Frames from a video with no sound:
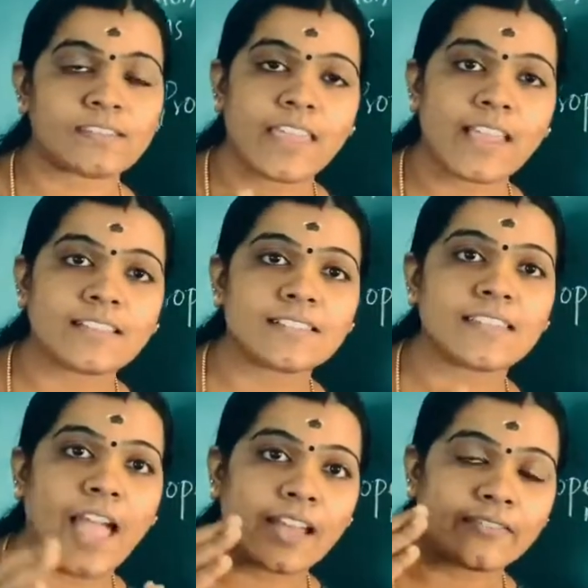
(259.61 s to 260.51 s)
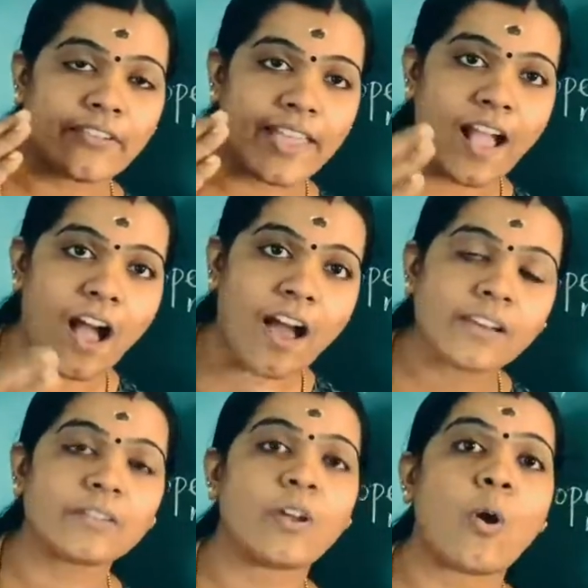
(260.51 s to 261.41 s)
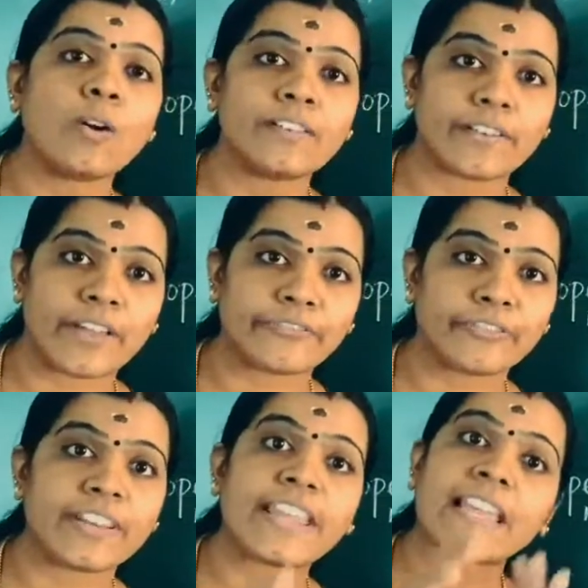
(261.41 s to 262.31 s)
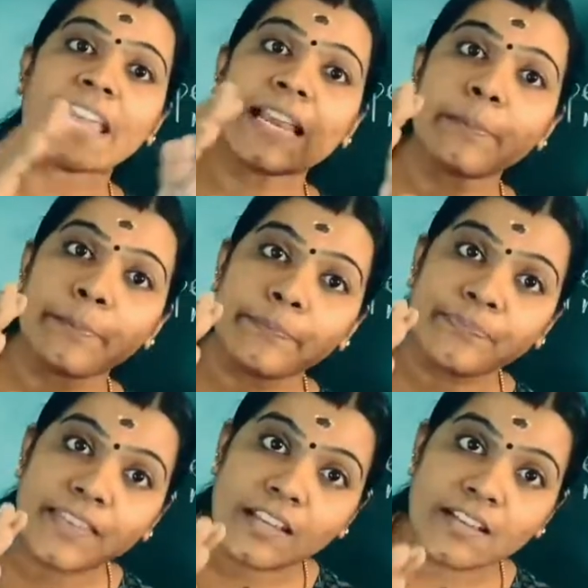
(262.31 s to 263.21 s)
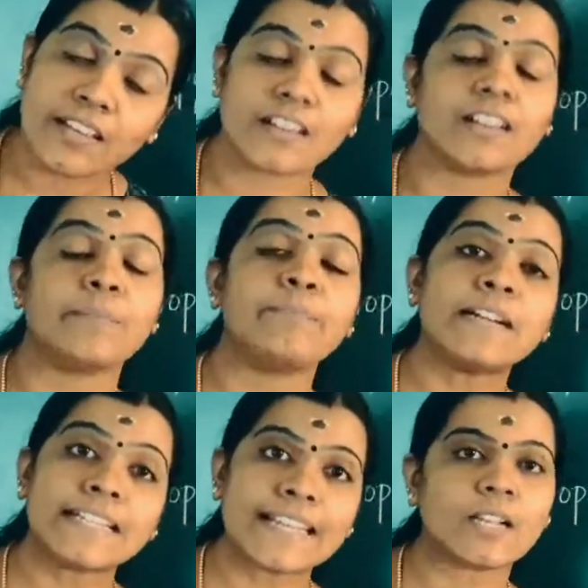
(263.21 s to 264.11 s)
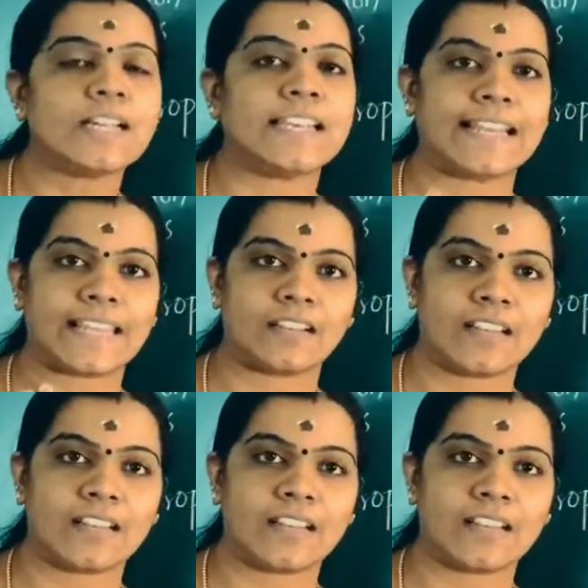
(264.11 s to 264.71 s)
Things that we are not referring in particularly.